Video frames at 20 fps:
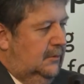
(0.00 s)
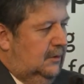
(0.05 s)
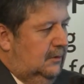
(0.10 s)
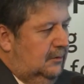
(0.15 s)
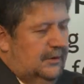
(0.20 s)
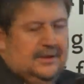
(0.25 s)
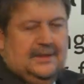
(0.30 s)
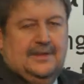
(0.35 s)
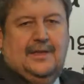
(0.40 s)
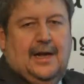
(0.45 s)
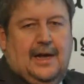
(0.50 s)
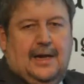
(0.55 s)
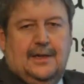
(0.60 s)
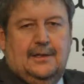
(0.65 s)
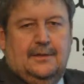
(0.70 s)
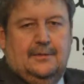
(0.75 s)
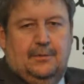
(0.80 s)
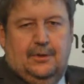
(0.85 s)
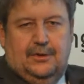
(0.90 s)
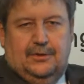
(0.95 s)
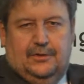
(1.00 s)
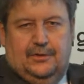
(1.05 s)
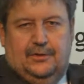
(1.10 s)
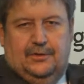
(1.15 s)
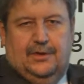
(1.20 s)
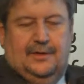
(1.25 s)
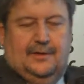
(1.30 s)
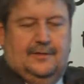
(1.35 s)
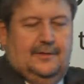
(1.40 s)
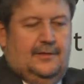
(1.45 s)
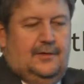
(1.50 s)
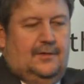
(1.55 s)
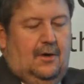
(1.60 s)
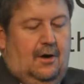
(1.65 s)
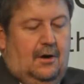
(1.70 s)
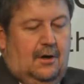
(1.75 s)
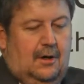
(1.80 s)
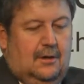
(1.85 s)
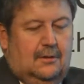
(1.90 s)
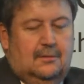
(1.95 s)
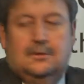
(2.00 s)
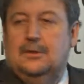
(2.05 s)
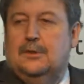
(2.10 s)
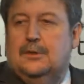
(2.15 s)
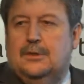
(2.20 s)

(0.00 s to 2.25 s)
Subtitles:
result, what you just saw,